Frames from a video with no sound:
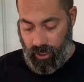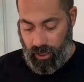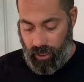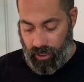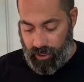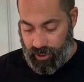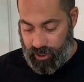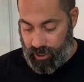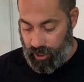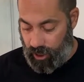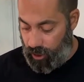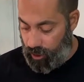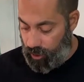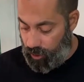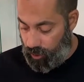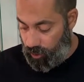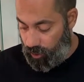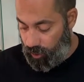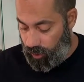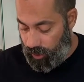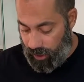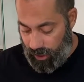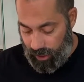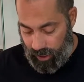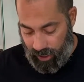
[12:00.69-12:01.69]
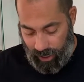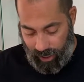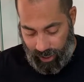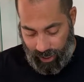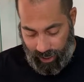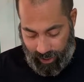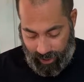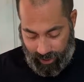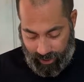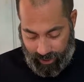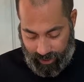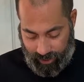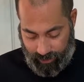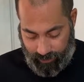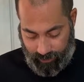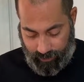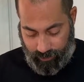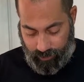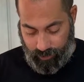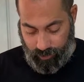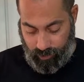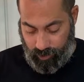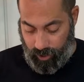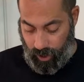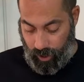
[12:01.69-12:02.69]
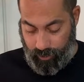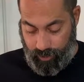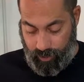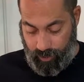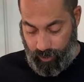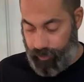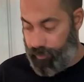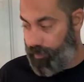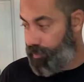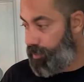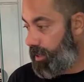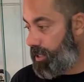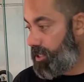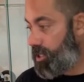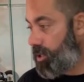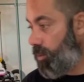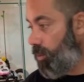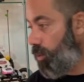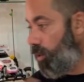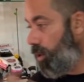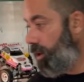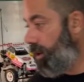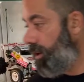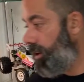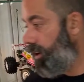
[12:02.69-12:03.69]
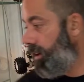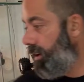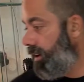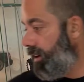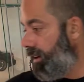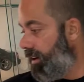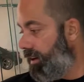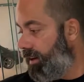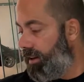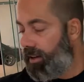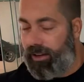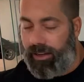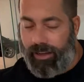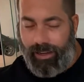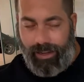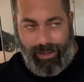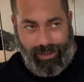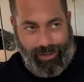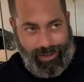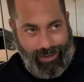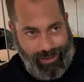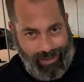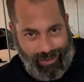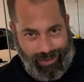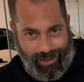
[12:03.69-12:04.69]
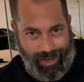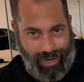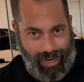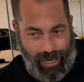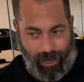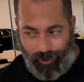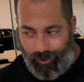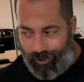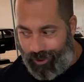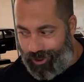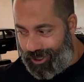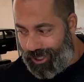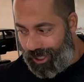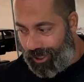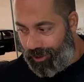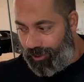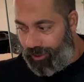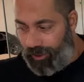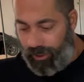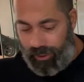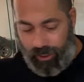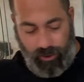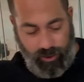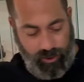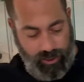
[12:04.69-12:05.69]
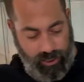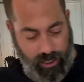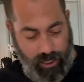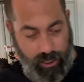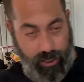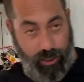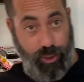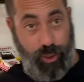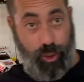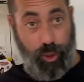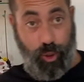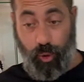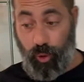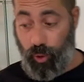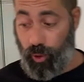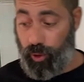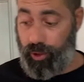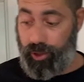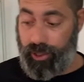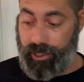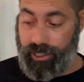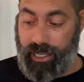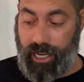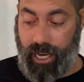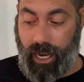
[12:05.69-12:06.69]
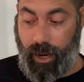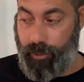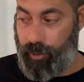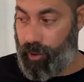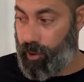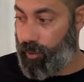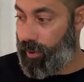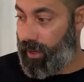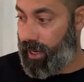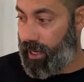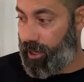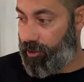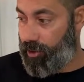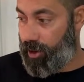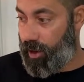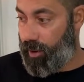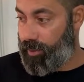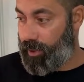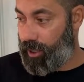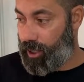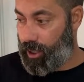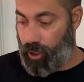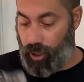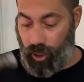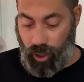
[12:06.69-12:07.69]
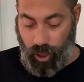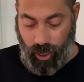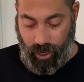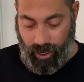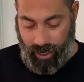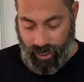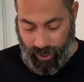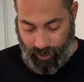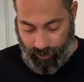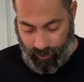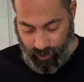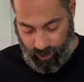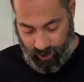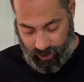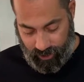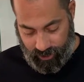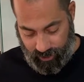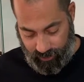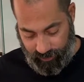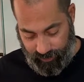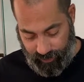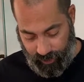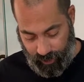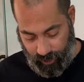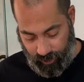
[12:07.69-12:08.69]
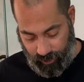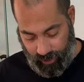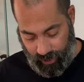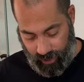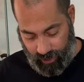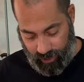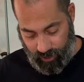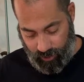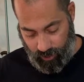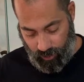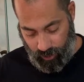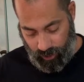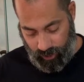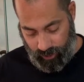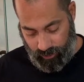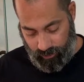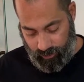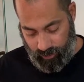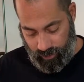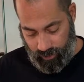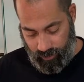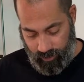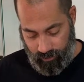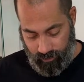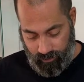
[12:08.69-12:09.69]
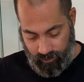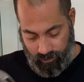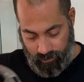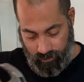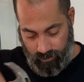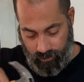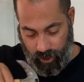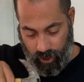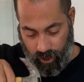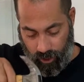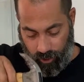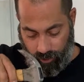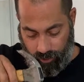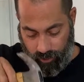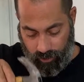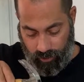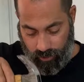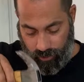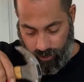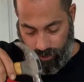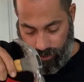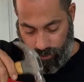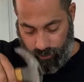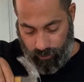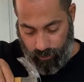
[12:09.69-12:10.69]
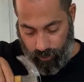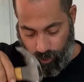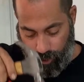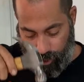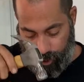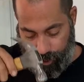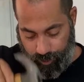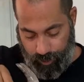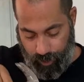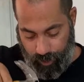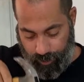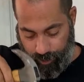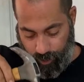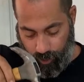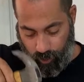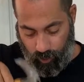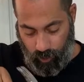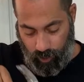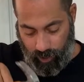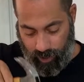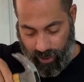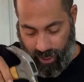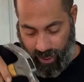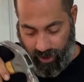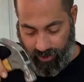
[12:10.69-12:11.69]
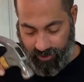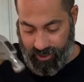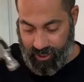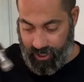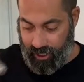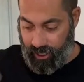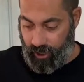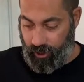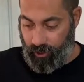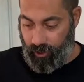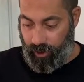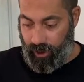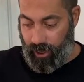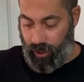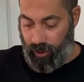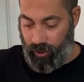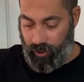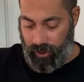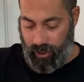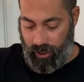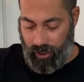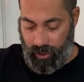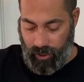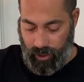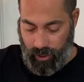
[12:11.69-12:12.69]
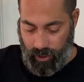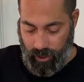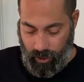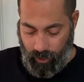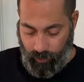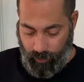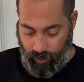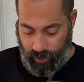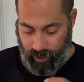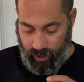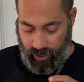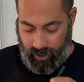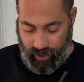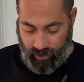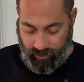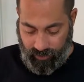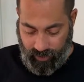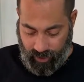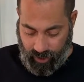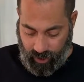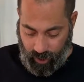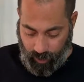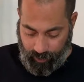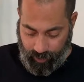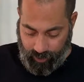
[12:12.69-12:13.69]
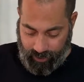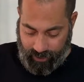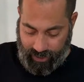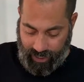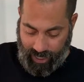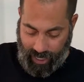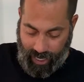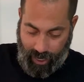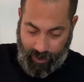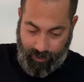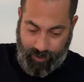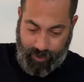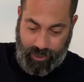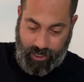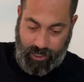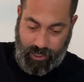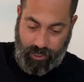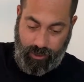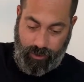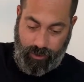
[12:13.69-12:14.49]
so I grabbed a piece of wood. I would generally use a jeweler's hammer, but I grabbed a claw hammer because I figured that's what, you know, most people will have sitting around. But you give it a couple taps,